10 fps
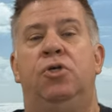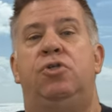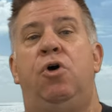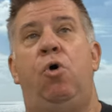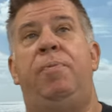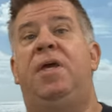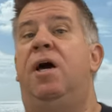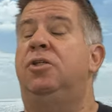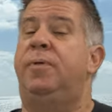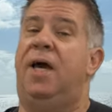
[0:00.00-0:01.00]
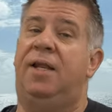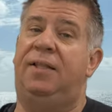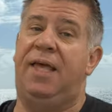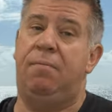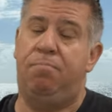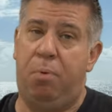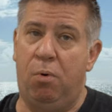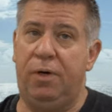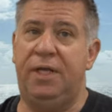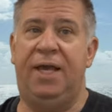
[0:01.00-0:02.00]
So because we got a late
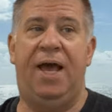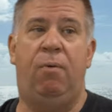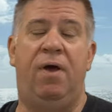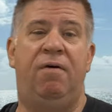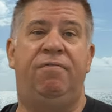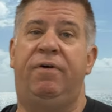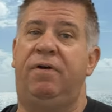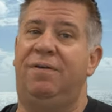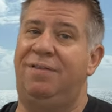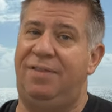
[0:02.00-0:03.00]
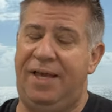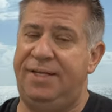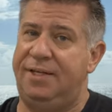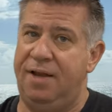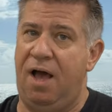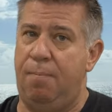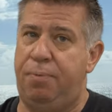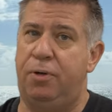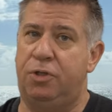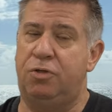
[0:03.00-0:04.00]
boarding, however, they did not
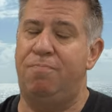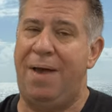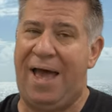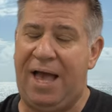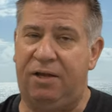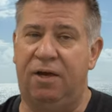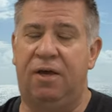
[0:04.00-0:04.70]
push back